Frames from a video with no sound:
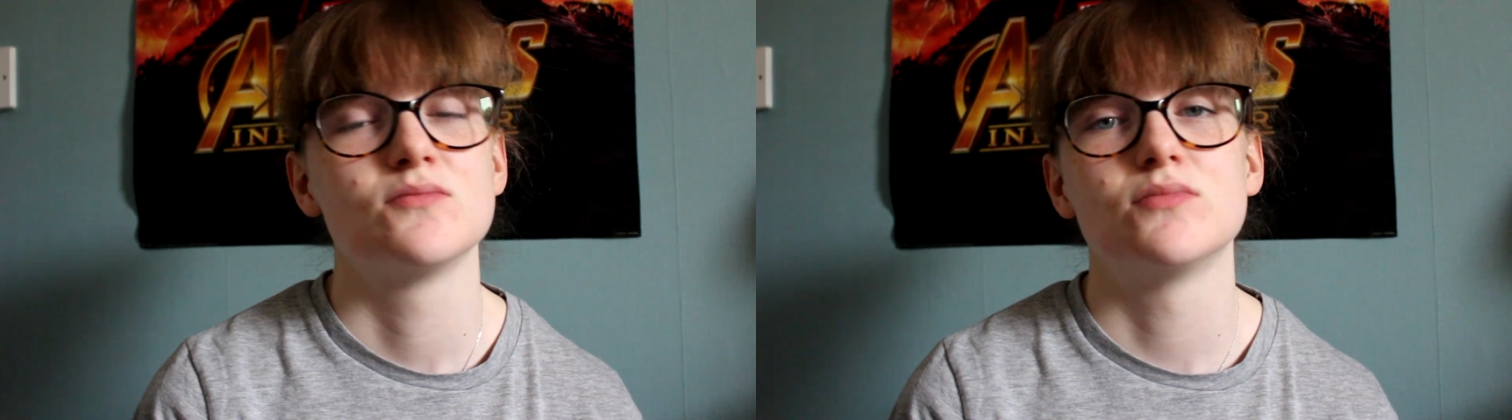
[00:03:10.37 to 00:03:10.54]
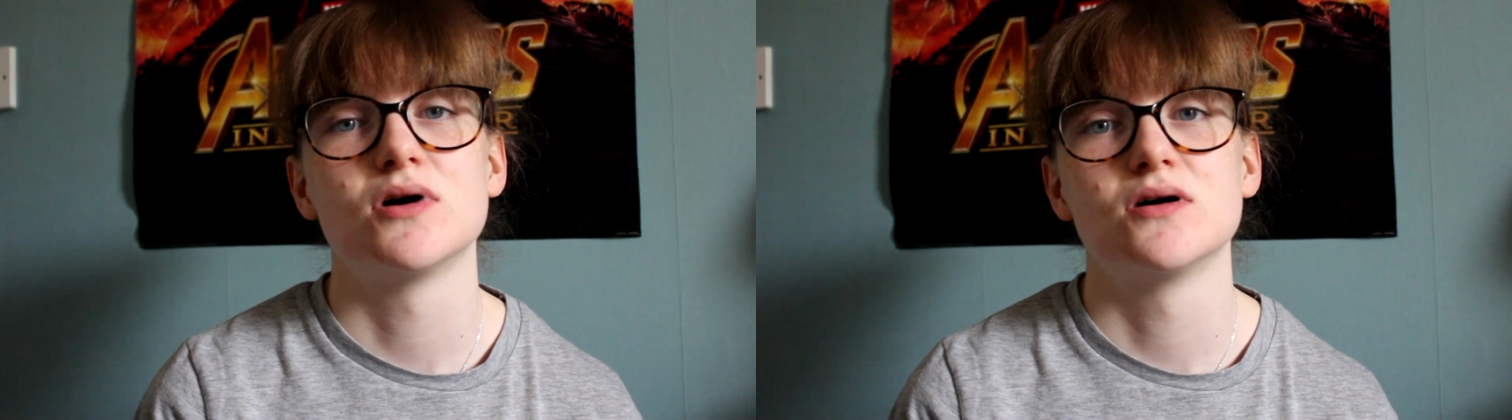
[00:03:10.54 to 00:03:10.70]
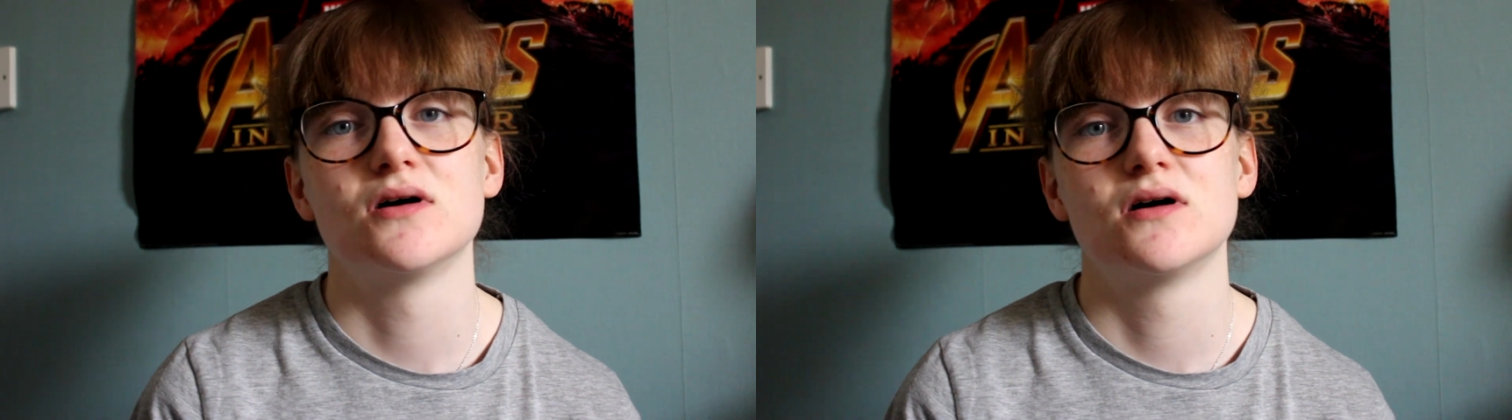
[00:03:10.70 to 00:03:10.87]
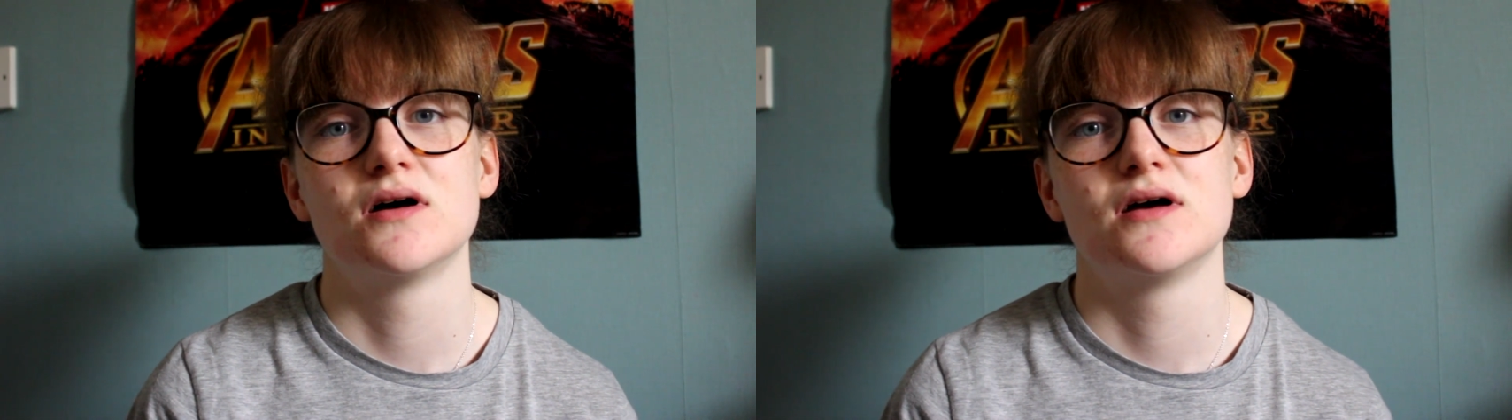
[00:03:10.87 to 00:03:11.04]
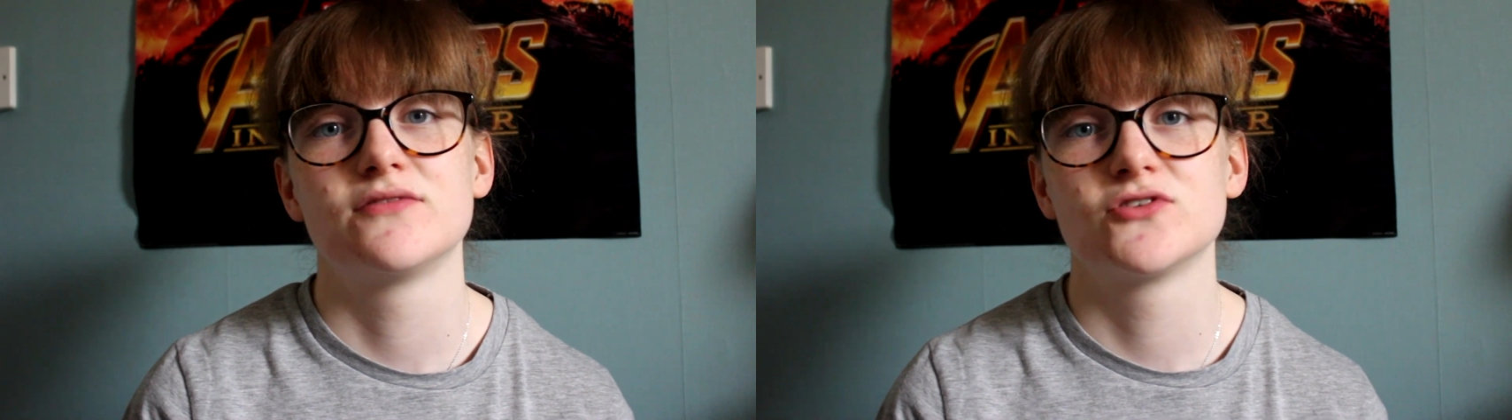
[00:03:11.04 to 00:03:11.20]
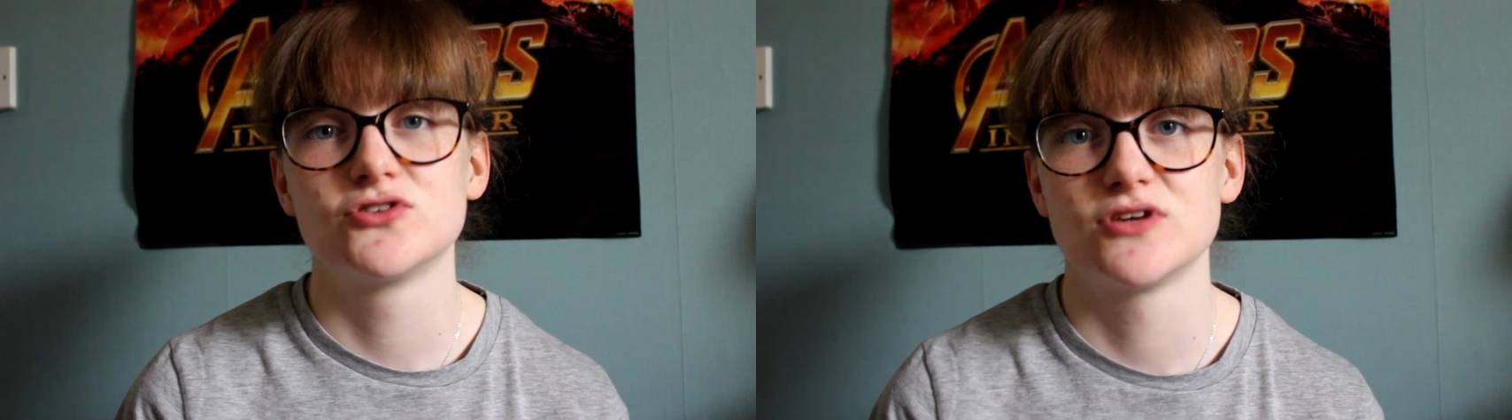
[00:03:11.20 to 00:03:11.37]
but
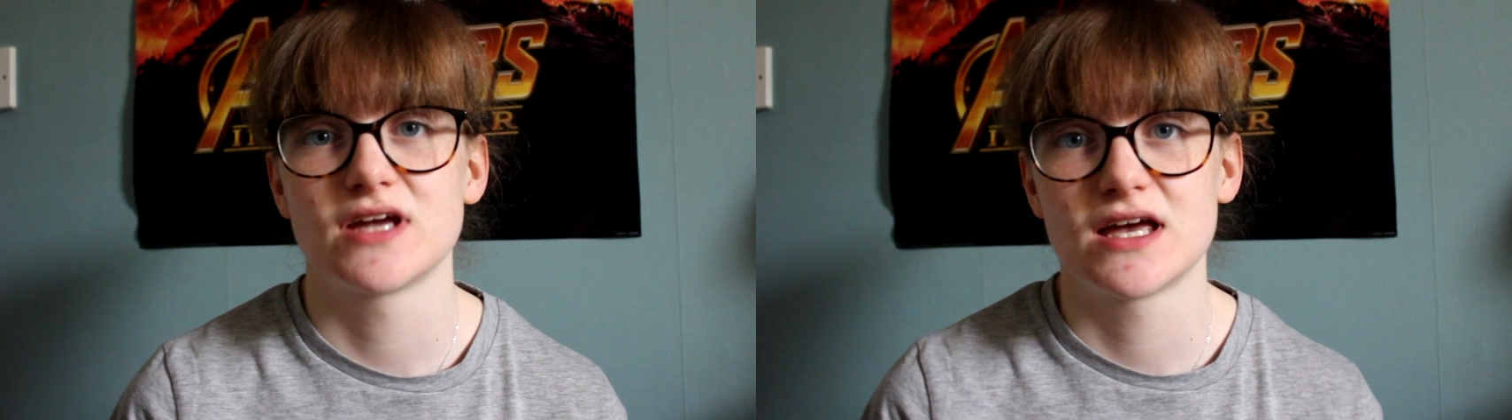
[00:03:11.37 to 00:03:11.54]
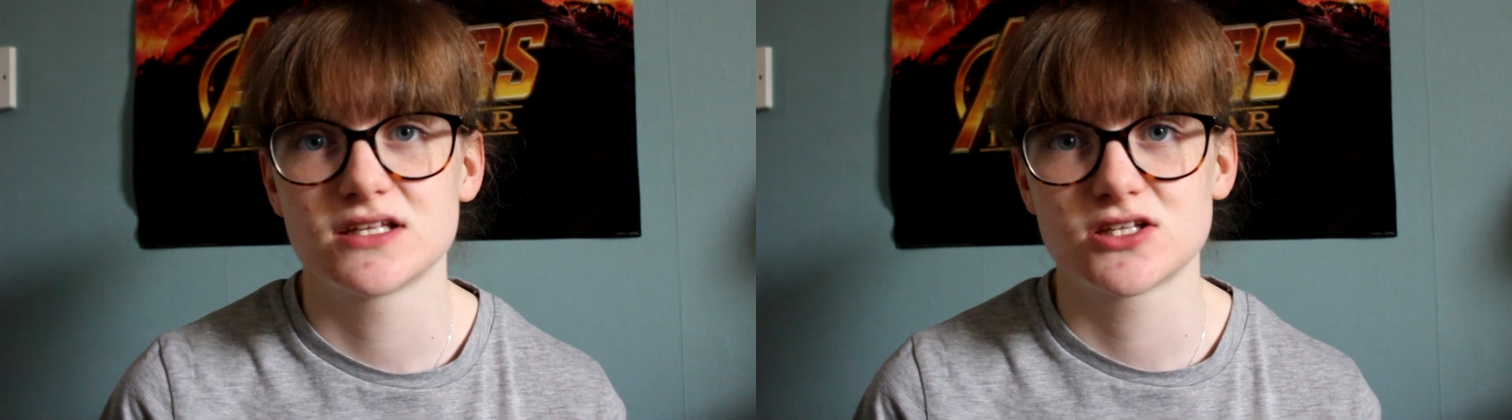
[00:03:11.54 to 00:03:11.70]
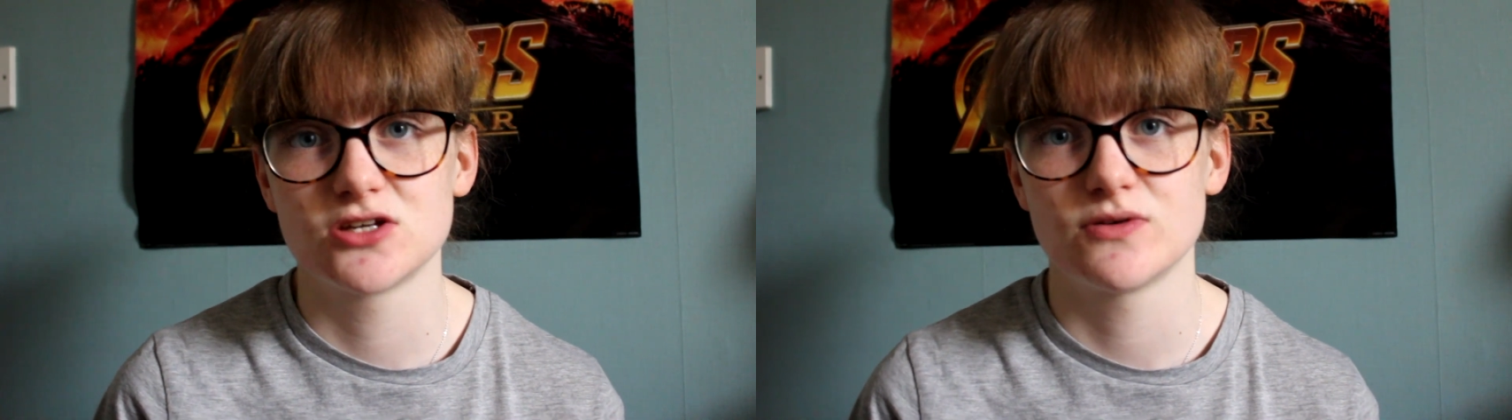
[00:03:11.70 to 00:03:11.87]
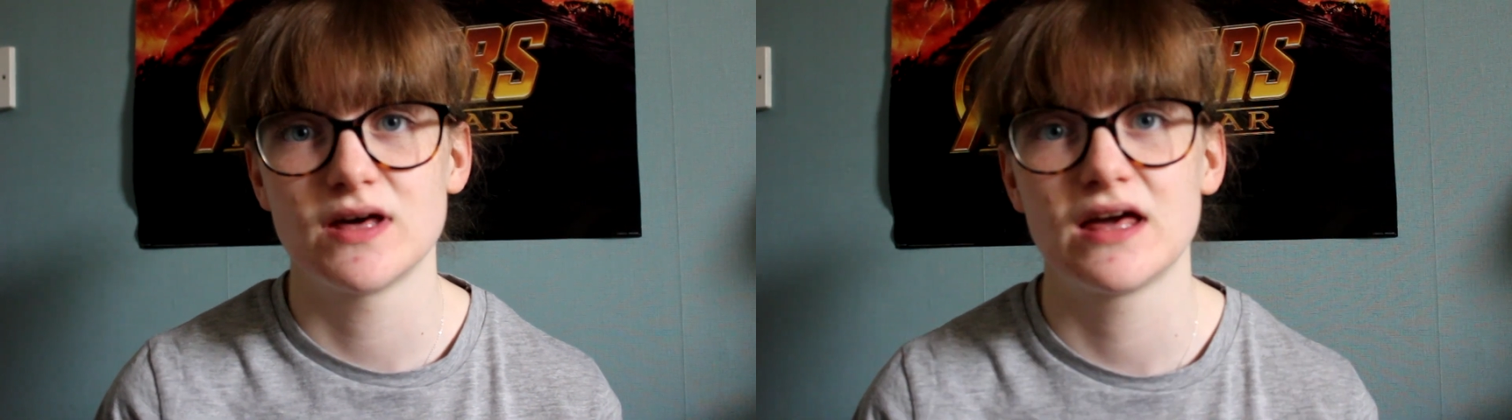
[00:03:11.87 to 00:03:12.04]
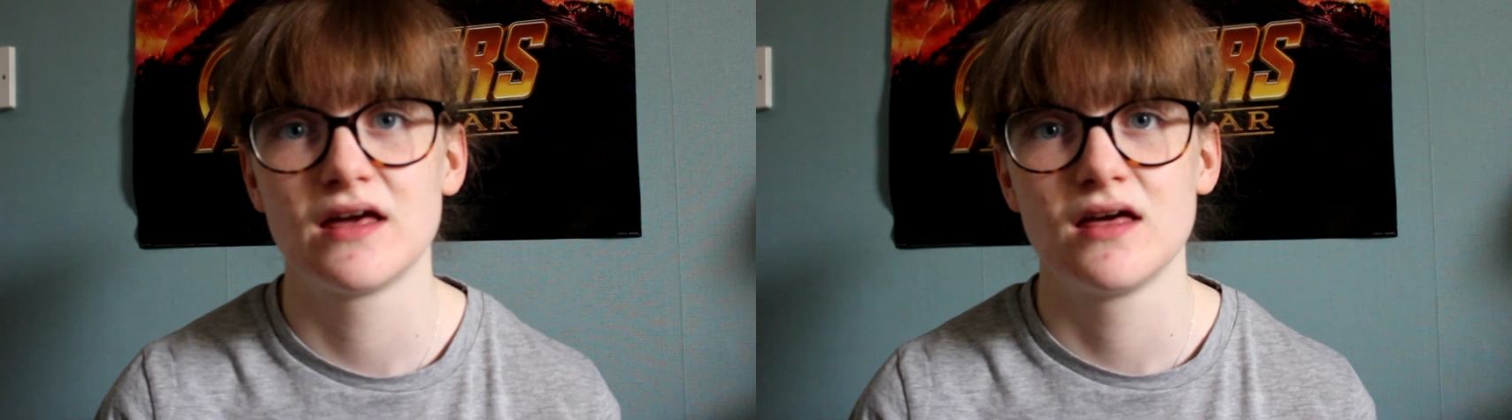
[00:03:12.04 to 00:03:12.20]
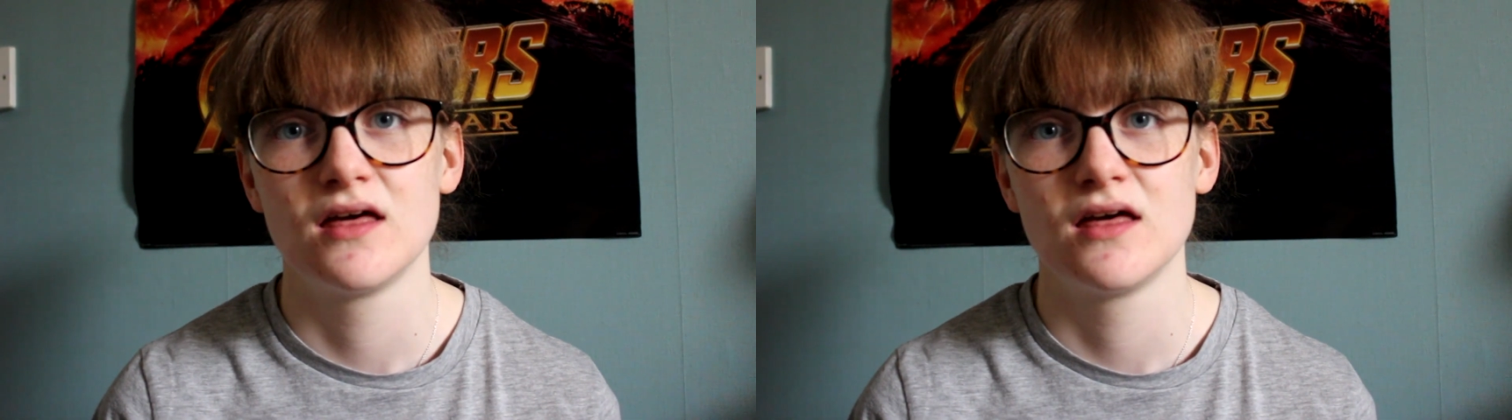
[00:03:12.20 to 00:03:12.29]
if you're doing SQA